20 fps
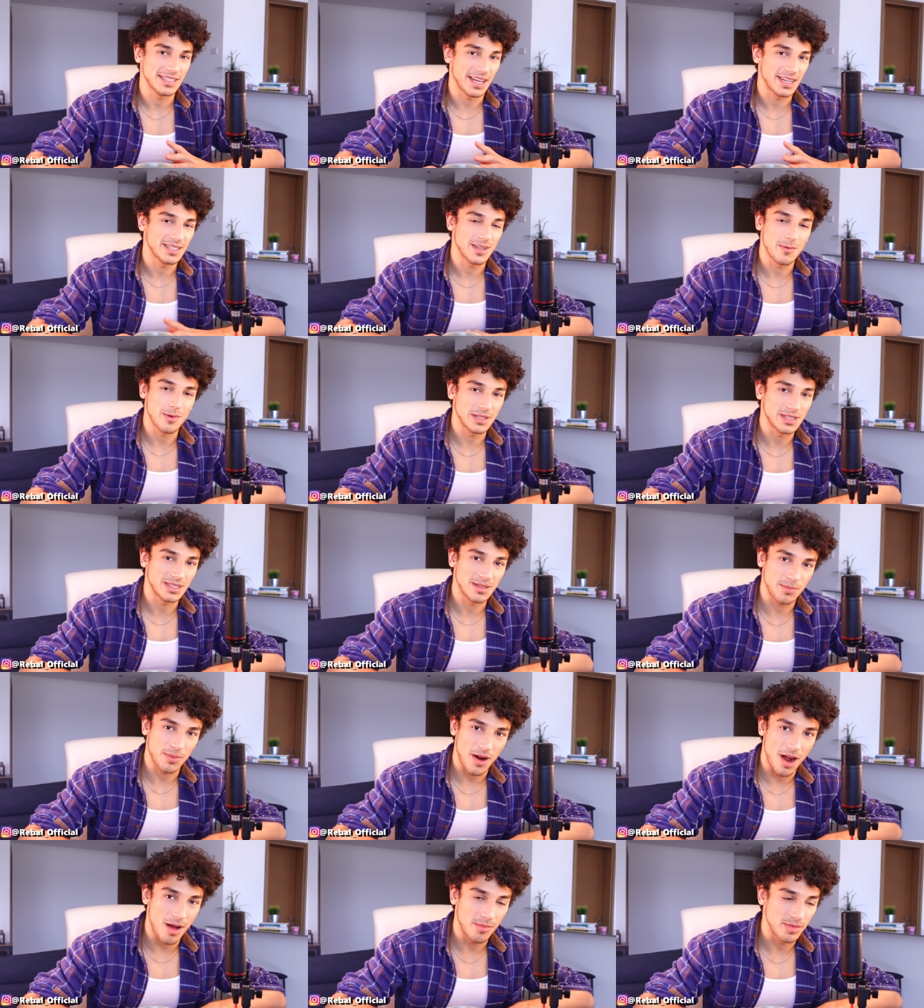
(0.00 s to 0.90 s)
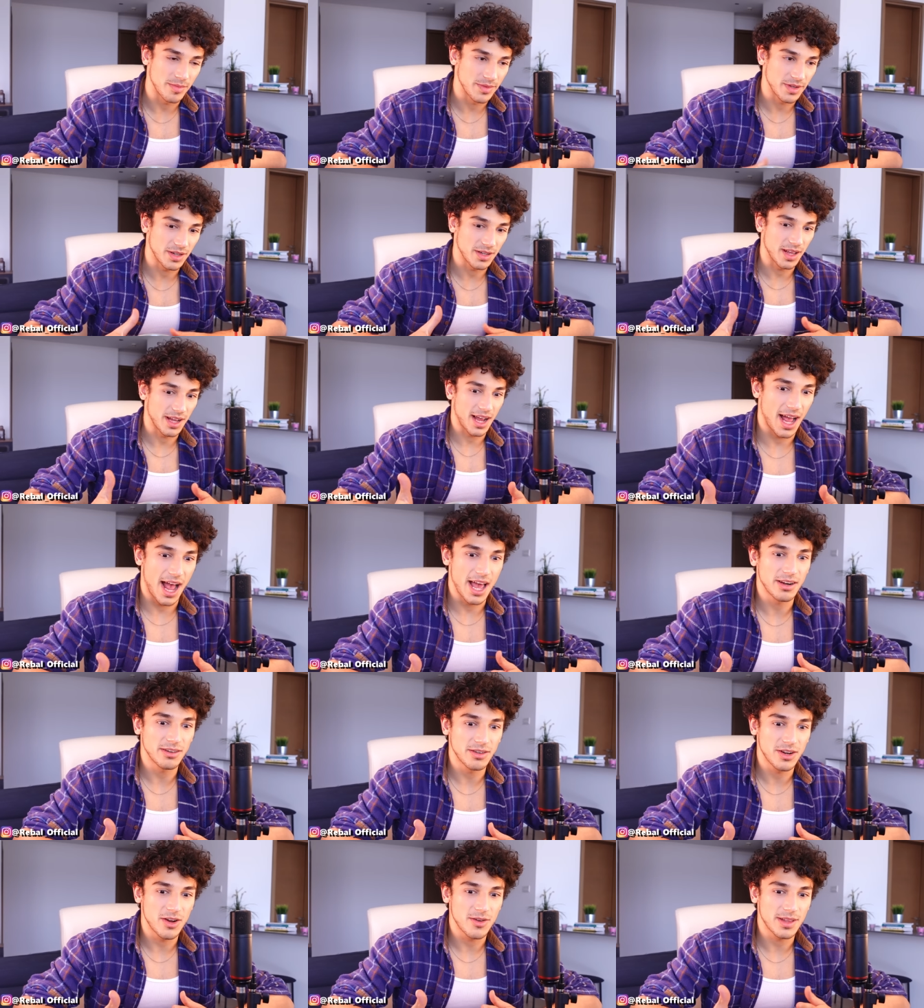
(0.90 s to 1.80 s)
like, so what's the problem? And you're like, I
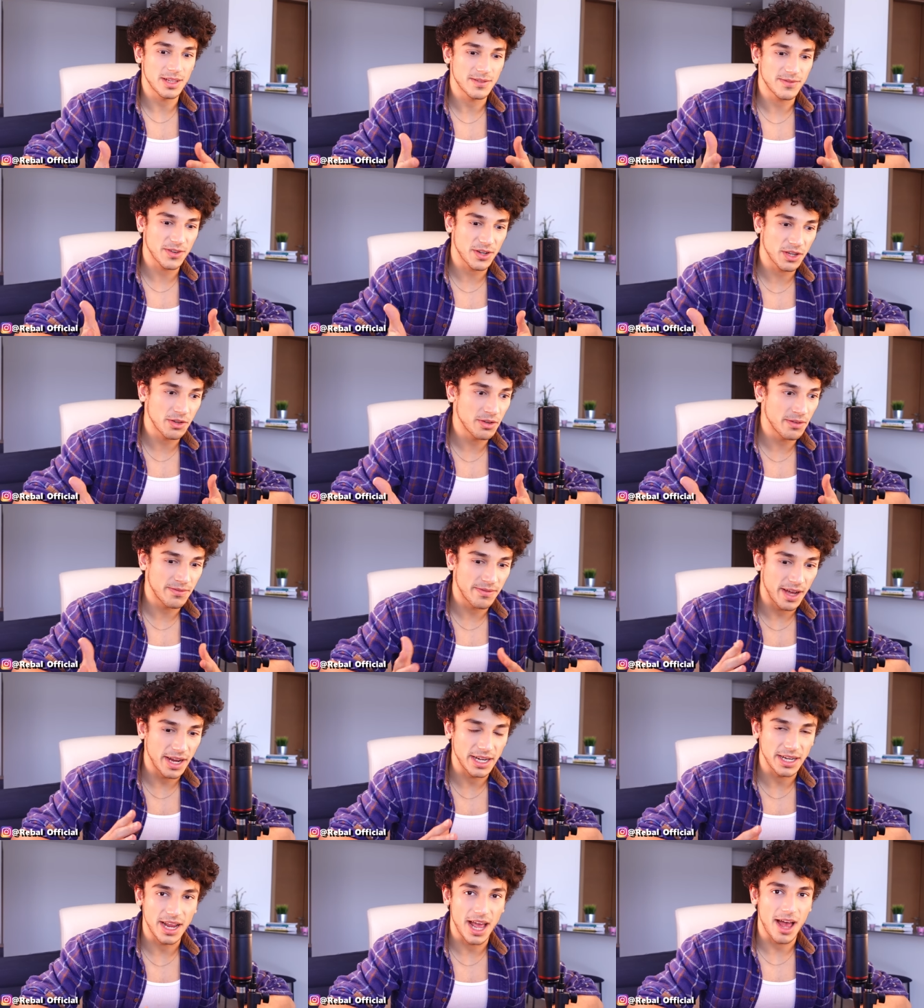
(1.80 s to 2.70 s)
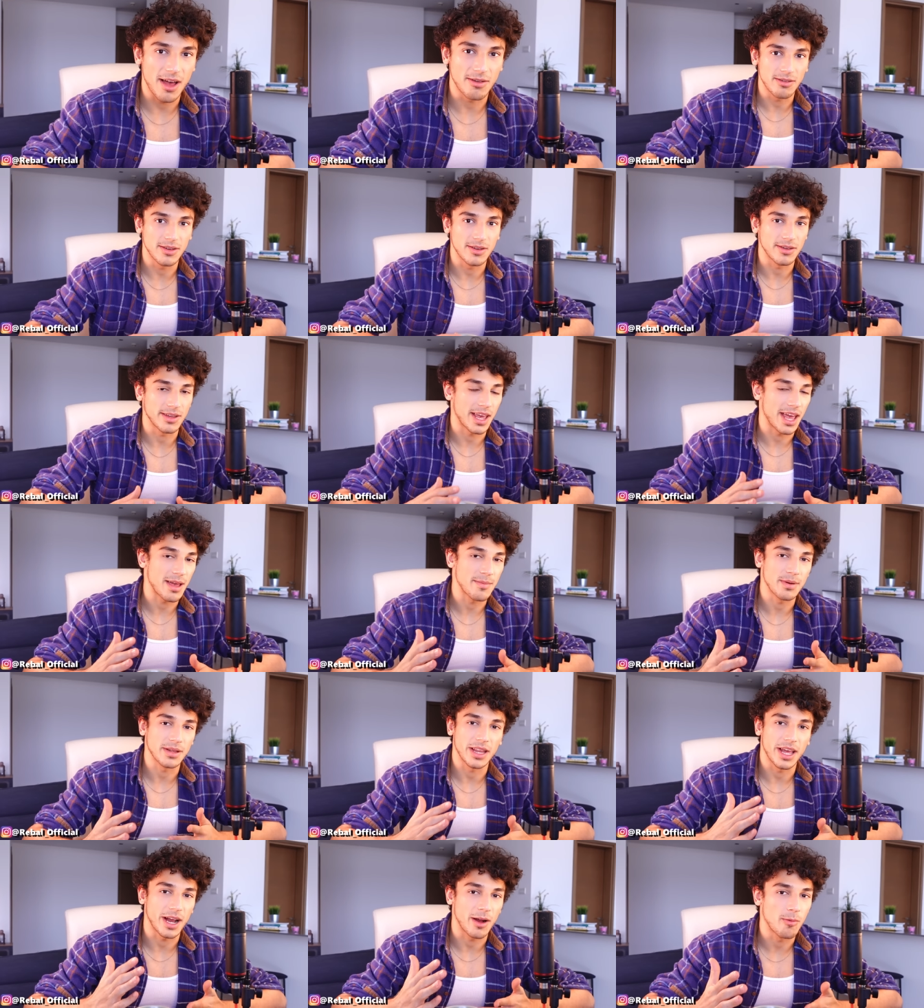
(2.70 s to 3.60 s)
don't know. That's for you to find out. Okay,
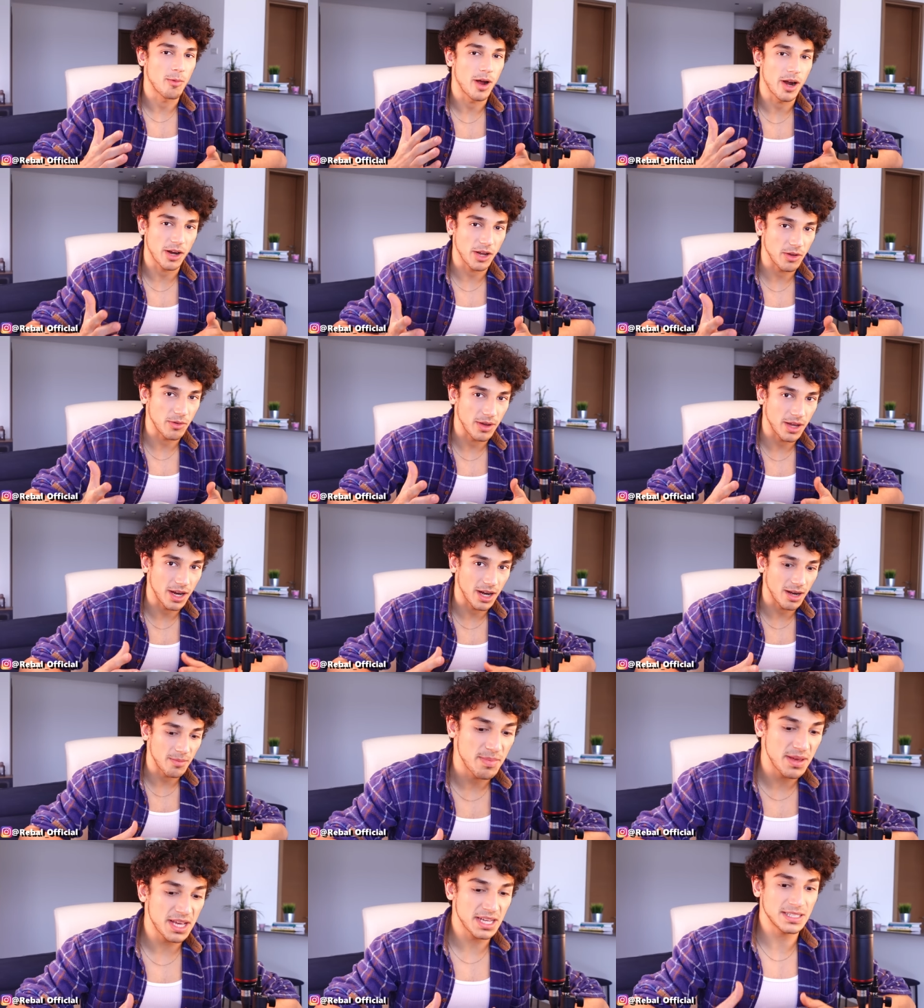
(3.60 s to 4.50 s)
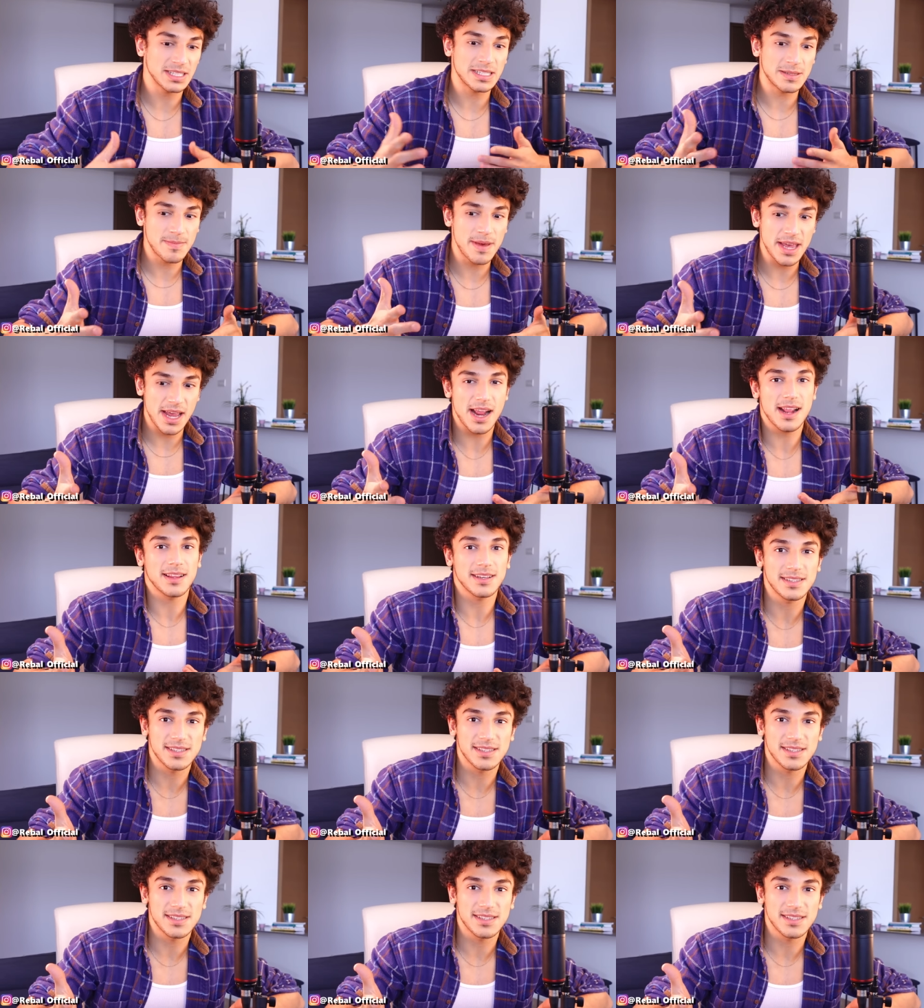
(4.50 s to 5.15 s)
but like, why are you here? Because it's making the